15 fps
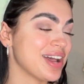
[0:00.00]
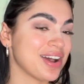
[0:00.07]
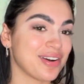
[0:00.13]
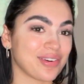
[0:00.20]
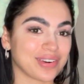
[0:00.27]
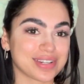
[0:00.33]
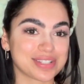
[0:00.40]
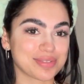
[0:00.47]

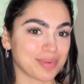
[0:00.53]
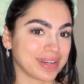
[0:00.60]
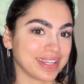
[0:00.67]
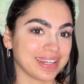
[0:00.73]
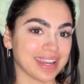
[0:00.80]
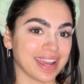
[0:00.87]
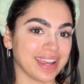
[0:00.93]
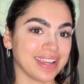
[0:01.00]
Or
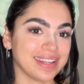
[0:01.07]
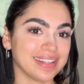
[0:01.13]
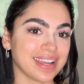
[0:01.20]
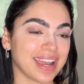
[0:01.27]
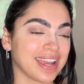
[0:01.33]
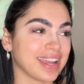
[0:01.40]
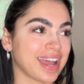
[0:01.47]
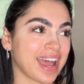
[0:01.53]
29,
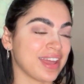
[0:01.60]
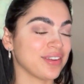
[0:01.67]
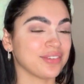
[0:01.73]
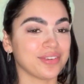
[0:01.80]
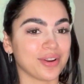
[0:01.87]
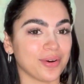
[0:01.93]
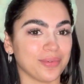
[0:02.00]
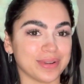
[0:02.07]
I don't
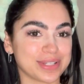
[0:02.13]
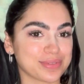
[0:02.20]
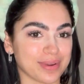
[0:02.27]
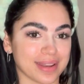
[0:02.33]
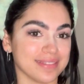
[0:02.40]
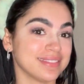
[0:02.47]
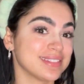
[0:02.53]
know which one,